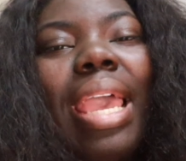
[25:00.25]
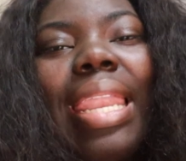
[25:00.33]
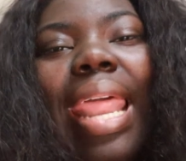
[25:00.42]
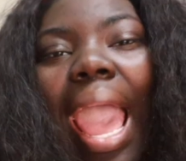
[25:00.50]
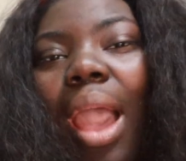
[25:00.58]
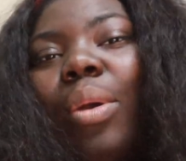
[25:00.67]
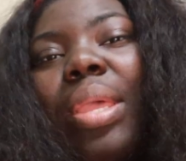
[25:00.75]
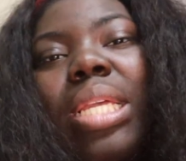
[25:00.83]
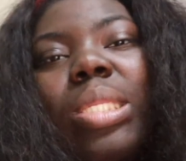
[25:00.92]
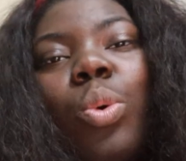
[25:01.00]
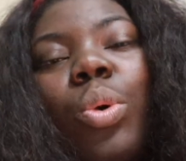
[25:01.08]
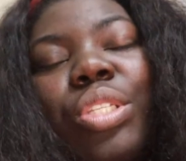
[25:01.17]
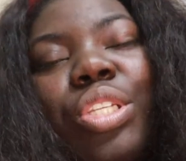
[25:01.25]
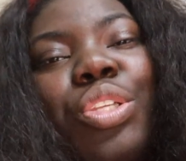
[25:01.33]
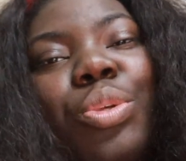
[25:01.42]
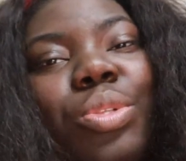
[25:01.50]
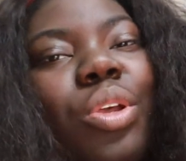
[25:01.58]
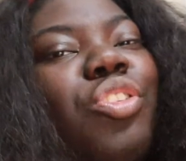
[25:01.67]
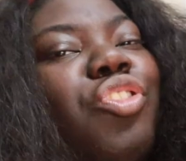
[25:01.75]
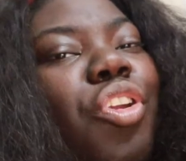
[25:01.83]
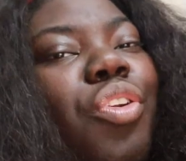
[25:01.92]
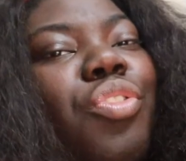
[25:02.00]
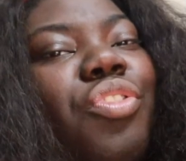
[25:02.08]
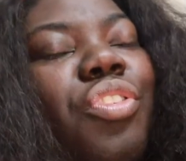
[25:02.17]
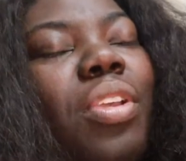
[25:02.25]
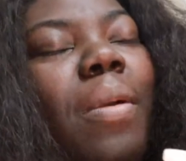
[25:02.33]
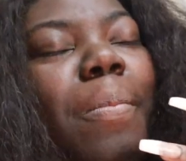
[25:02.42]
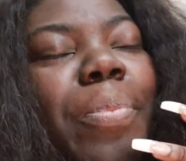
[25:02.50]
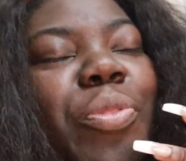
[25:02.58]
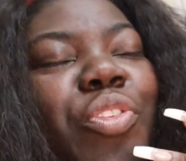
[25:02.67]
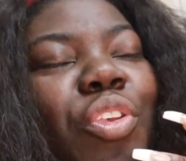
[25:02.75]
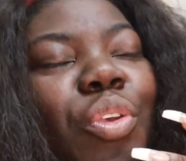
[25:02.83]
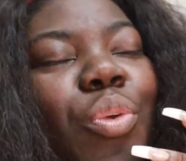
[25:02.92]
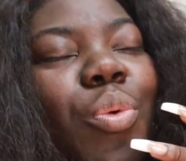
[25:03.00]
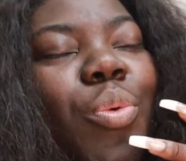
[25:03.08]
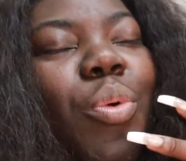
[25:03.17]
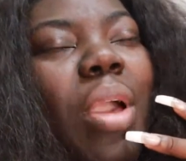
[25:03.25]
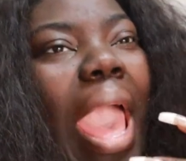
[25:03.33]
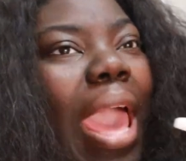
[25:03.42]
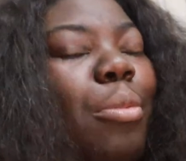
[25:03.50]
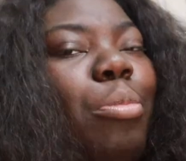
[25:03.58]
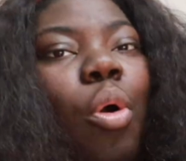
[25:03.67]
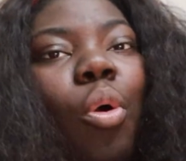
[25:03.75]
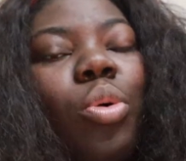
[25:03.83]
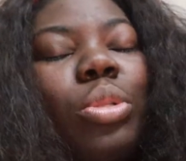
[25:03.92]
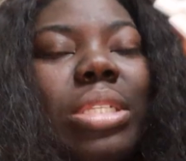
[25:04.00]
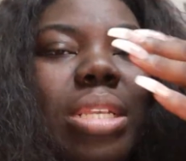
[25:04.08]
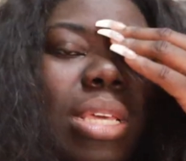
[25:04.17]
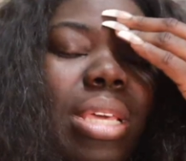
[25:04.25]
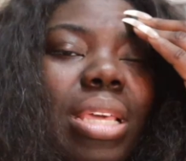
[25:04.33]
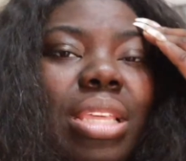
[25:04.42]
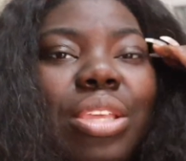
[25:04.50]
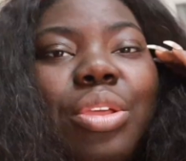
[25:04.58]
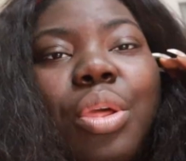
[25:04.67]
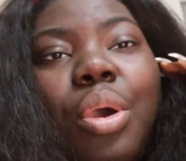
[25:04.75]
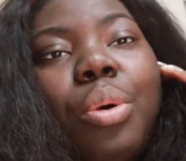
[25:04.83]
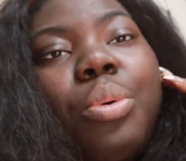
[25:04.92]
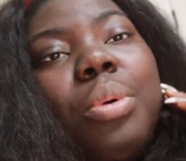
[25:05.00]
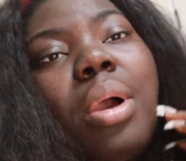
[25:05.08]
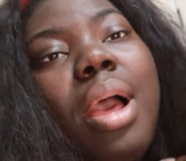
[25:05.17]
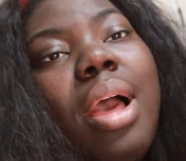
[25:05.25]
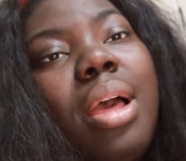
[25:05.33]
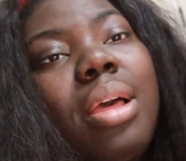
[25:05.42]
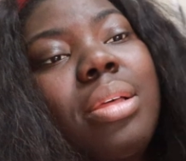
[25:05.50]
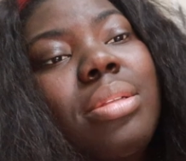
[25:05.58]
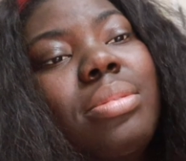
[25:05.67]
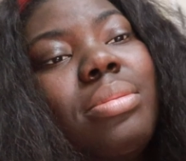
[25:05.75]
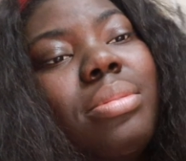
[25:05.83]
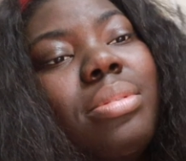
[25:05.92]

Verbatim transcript: and how He is going to use our church to catapult, you know, uh,